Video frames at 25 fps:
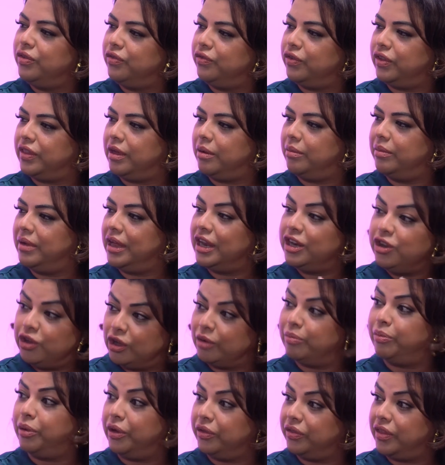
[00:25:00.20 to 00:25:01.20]
for them and you
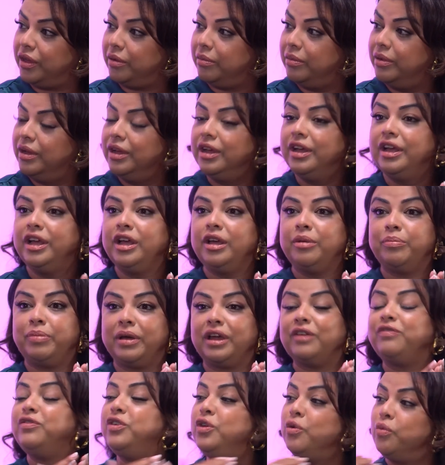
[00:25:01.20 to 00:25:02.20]
can book them. Right.
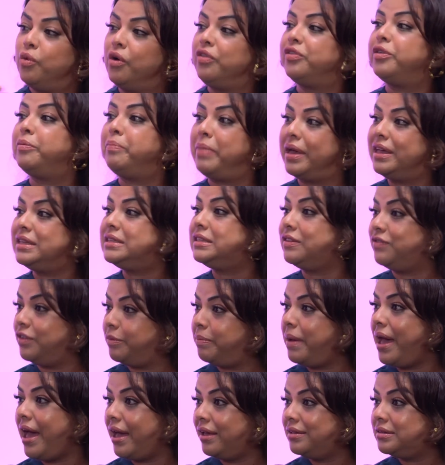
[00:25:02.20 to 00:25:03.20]
But if you want the best of the
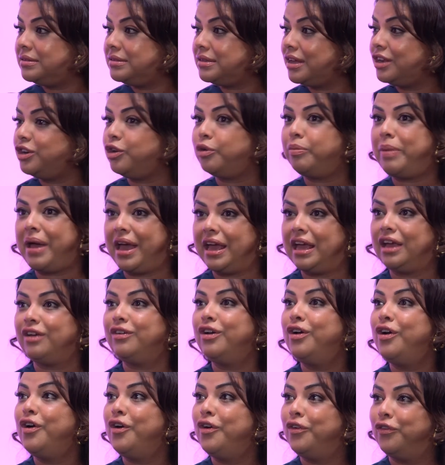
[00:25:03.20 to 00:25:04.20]
best and you're paying mm-hmm.